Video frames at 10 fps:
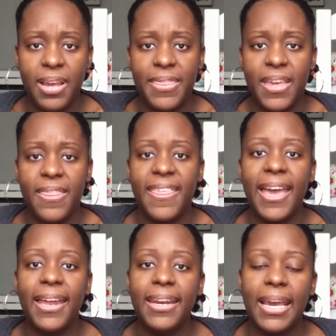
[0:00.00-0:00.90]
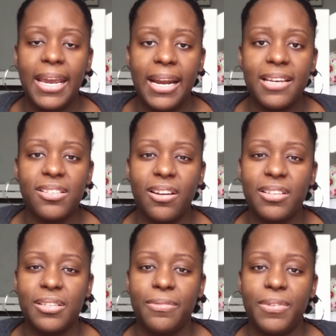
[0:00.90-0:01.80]
And then that night I
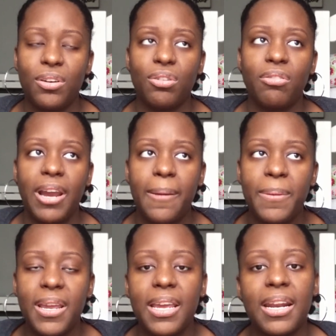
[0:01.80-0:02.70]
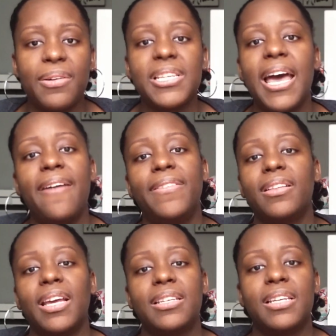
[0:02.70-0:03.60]
started to feel cramping and I was
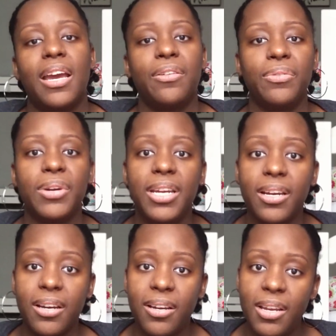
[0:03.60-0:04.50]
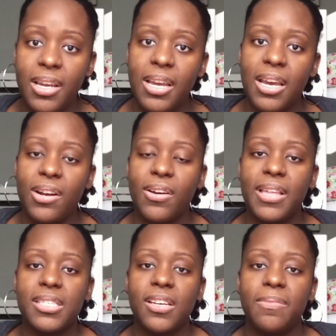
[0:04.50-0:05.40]
having like diarrhea and all
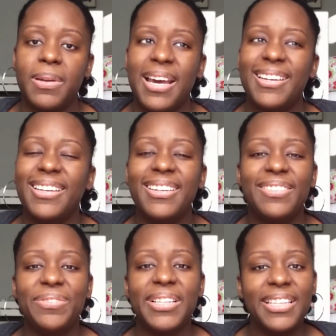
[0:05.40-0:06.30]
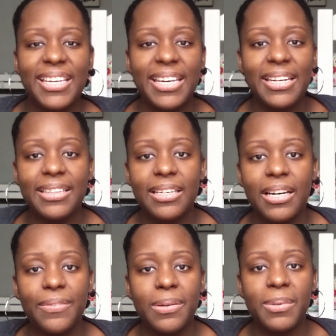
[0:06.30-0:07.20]
that stuff, but I didn't really think
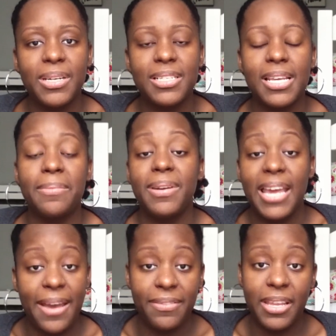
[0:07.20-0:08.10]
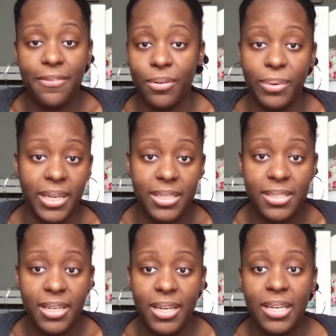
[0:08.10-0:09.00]
anything of it because I've been having that for
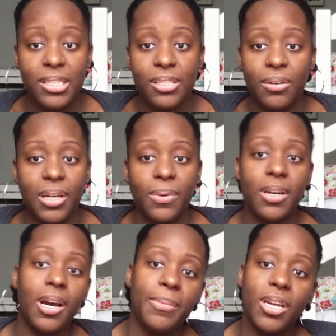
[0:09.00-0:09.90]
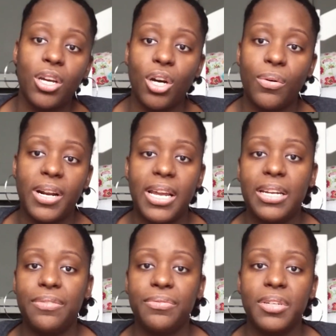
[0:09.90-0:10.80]
weeks. So it would come and go and I
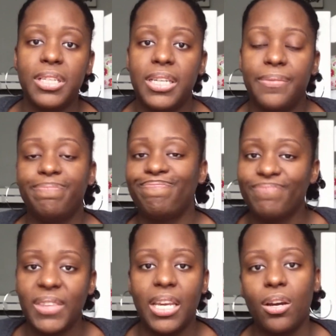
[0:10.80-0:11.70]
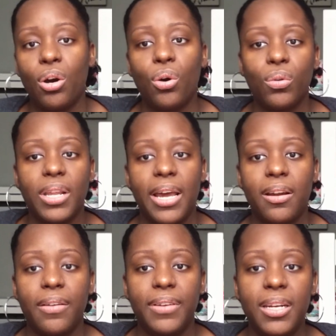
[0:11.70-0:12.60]
didn't really think a whole lot
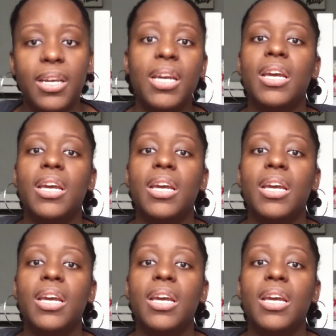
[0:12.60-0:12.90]
of it.